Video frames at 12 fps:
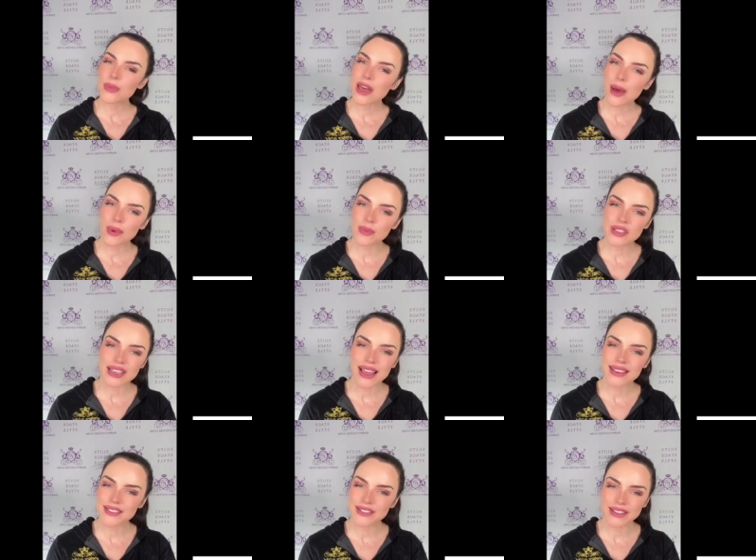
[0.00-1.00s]
you become
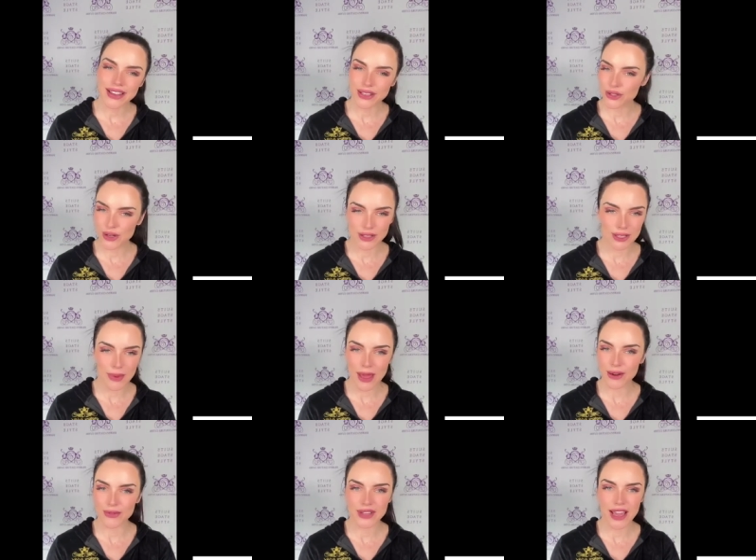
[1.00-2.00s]
obsessed, it's just a
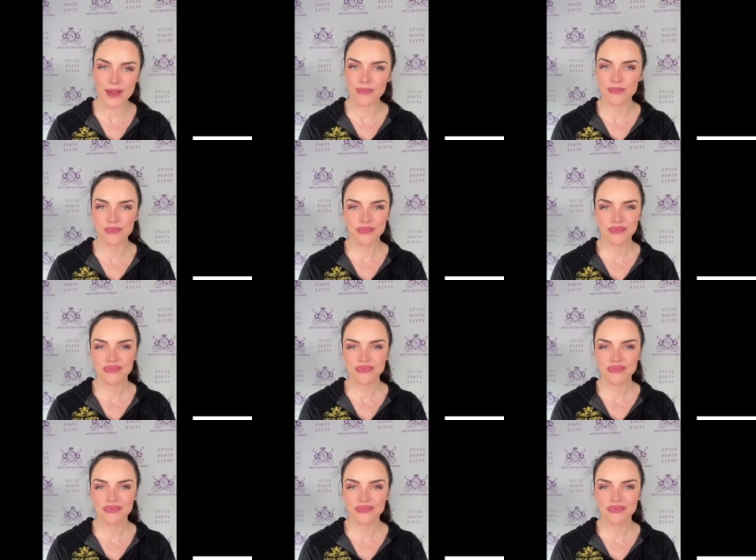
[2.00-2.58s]
matter of time.